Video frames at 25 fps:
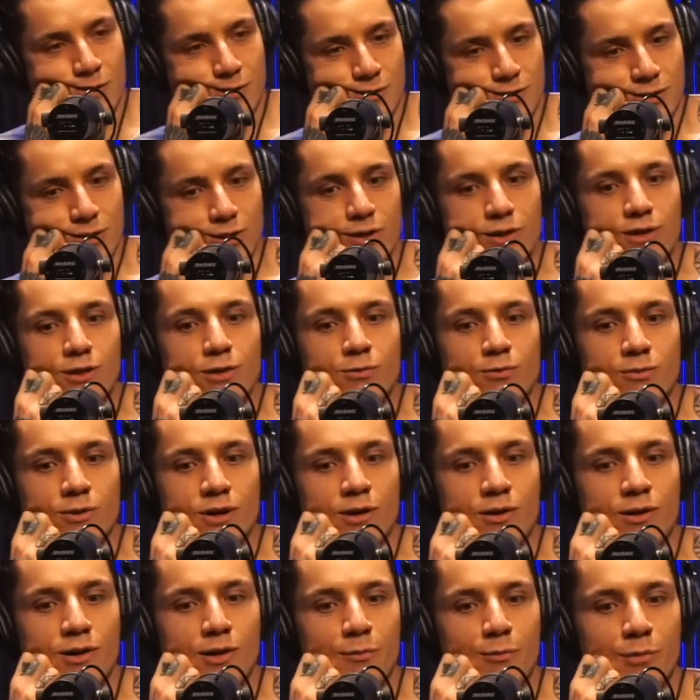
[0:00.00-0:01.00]
So you
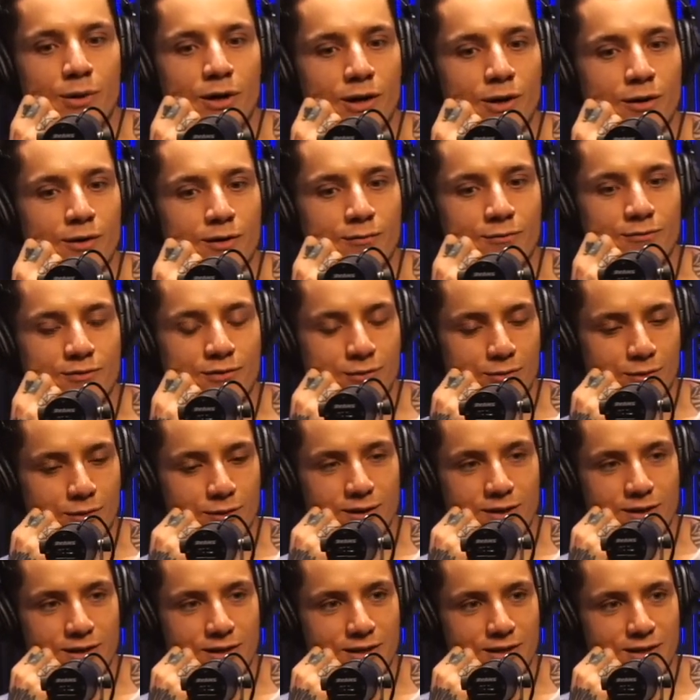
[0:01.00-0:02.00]
wrote a poem
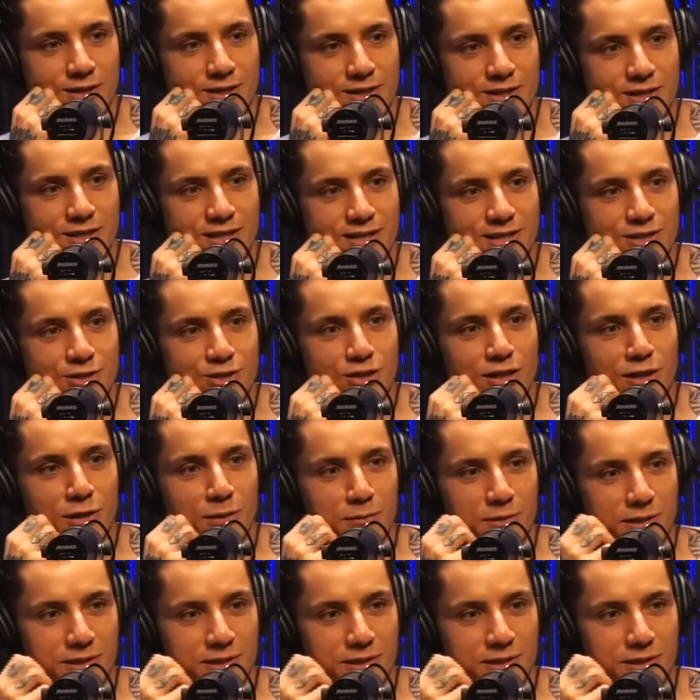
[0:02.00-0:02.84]
for a gentleman.